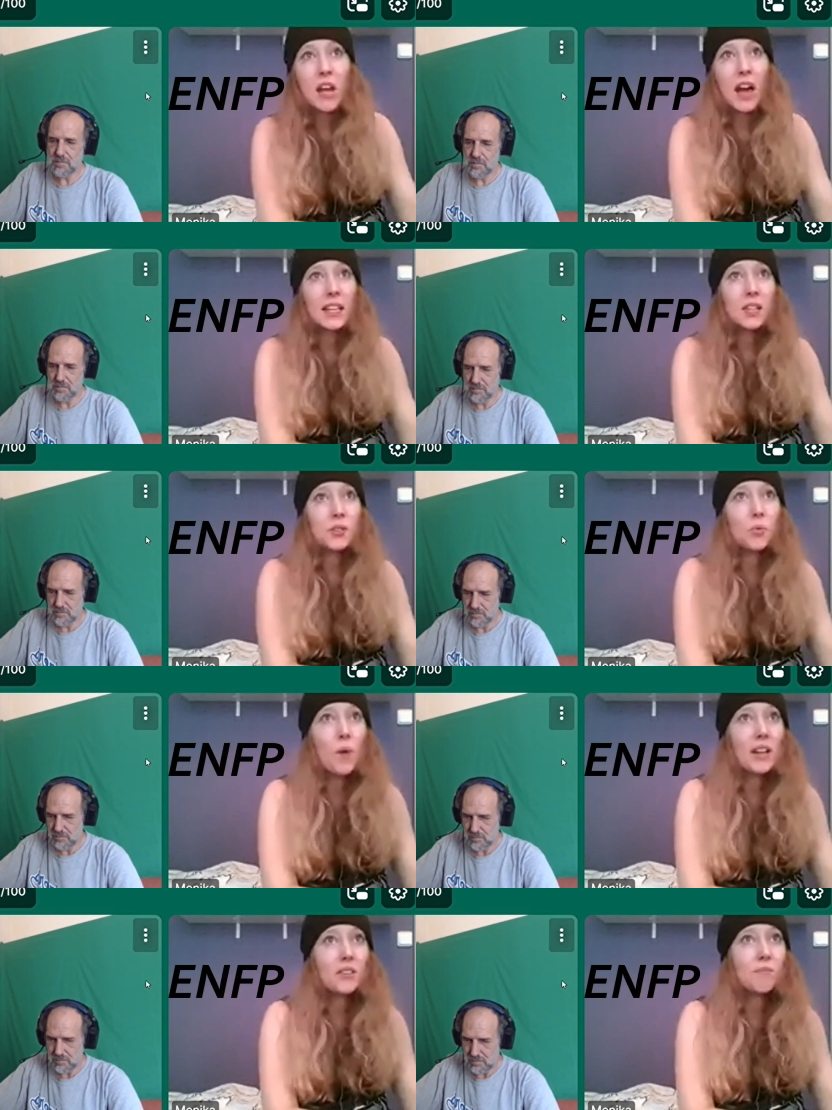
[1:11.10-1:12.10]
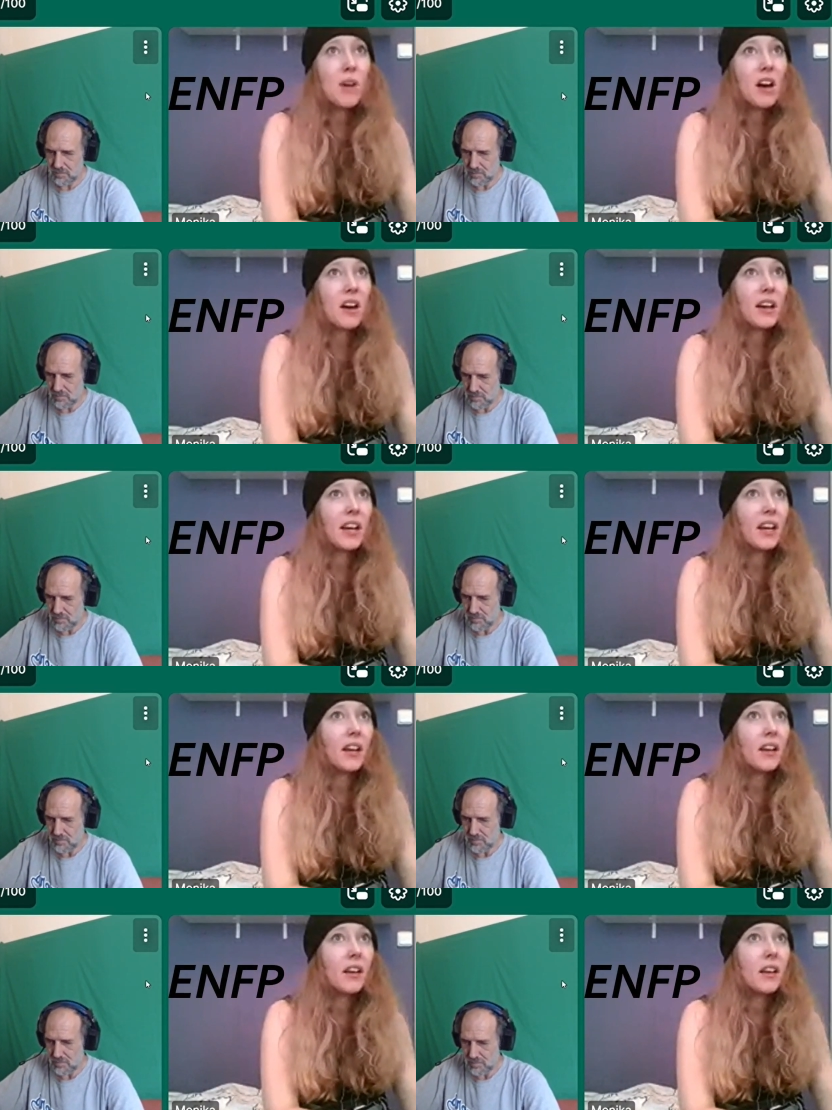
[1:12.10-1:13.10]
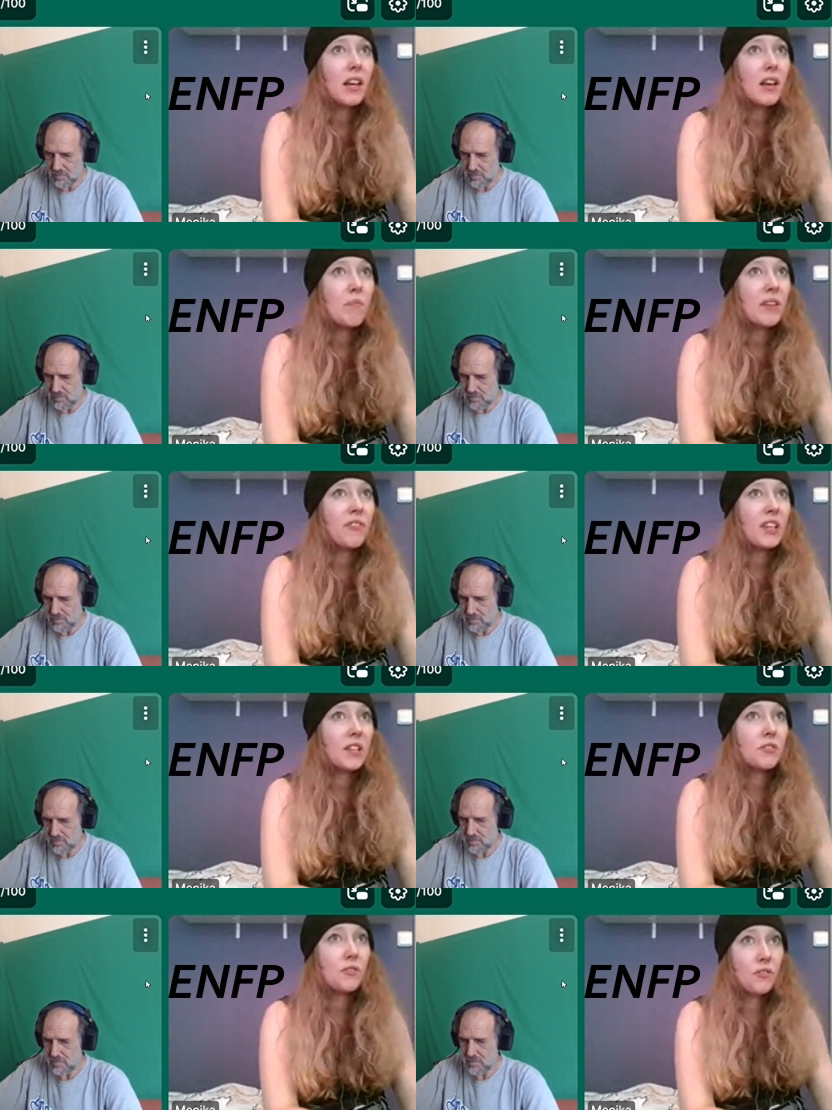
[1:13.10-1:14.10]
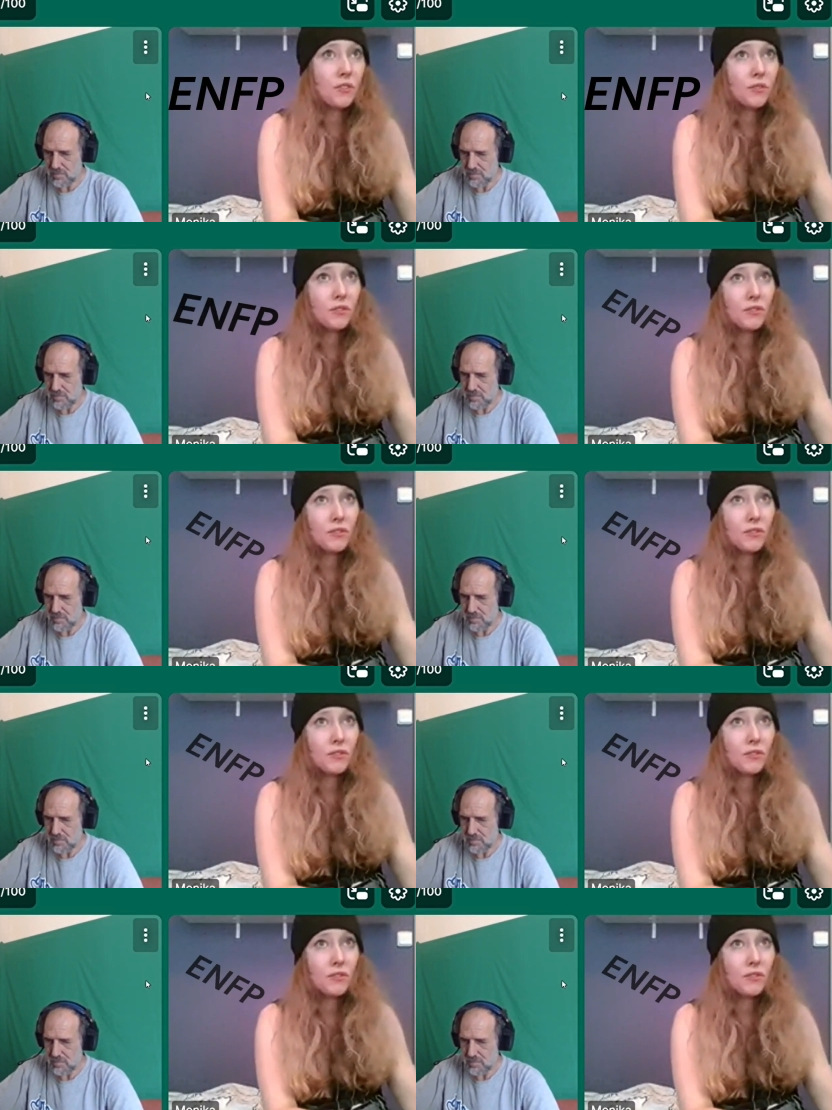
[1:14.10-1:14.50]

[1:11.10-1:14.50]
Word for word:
Speaker 1: I need to vent my my feelings through.